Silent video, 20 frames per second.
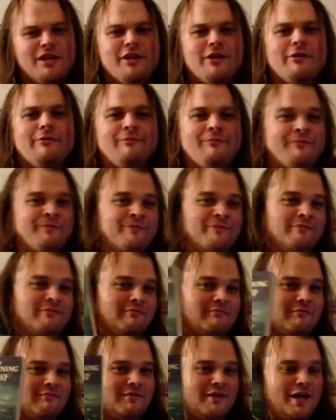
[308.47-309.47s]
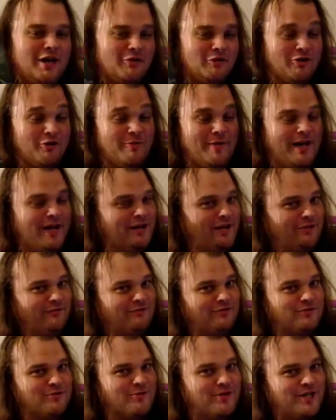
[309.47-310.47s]
I know, a grown man
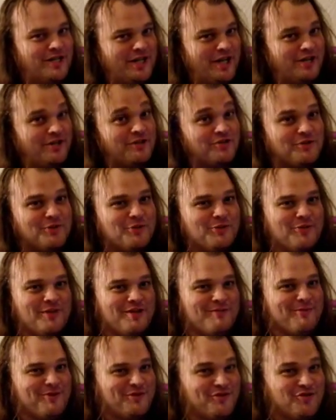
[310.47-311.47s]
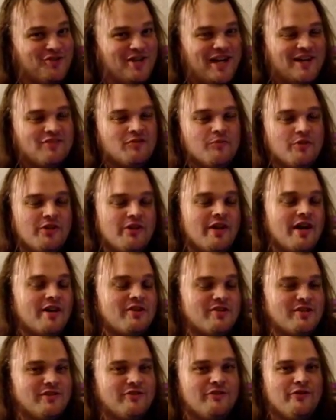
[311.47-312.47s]
of 29 years old reading Percy Jackson, but it
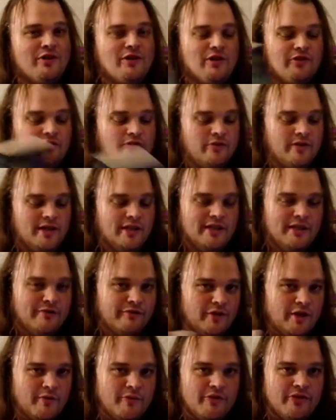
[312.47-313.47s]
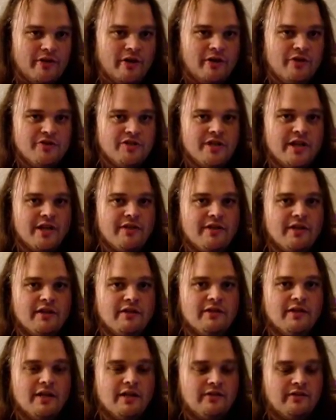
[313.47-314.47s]
actually is a very good story. I love Greek mythology, and I
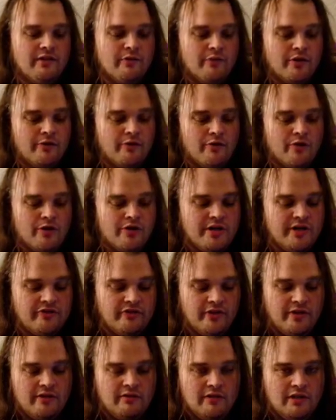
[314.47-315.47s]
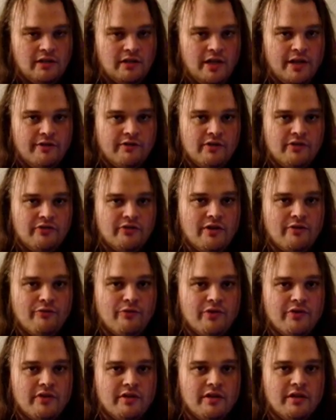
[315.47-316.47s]
think that Rick Riordan has done a lot of good
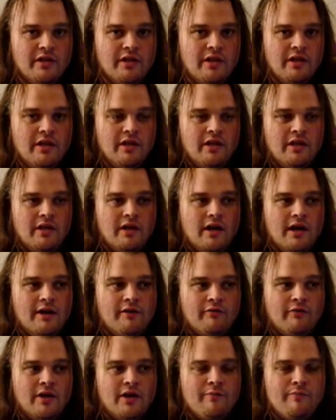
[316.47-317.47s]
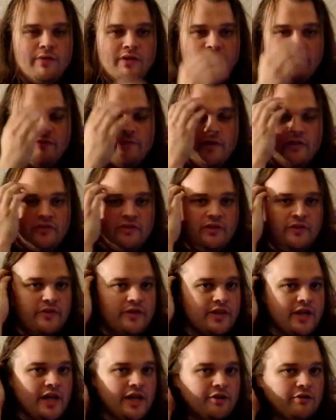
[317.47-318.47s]
stuff with it. I've read bits and pieces of
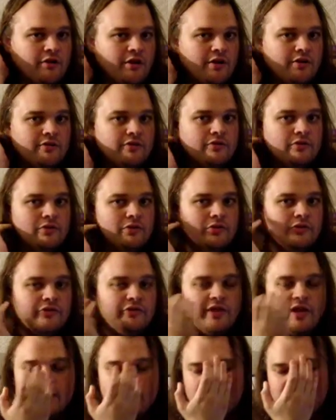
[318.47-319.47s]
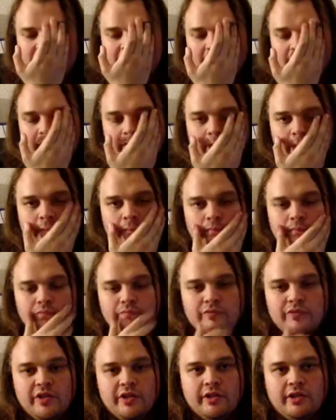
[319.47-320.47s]
the Kane Chronicles and
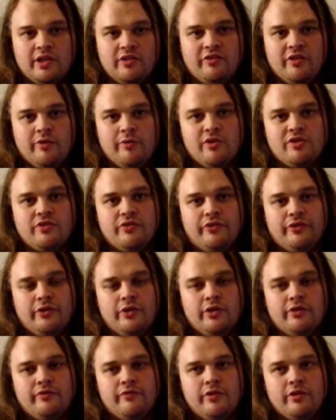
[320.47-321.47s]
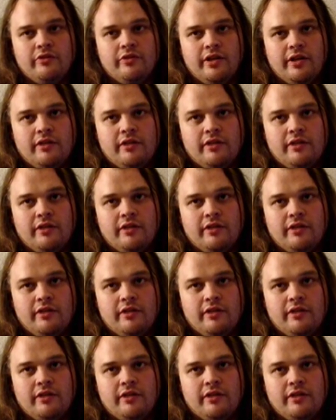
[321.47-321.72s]
the continuation series of this.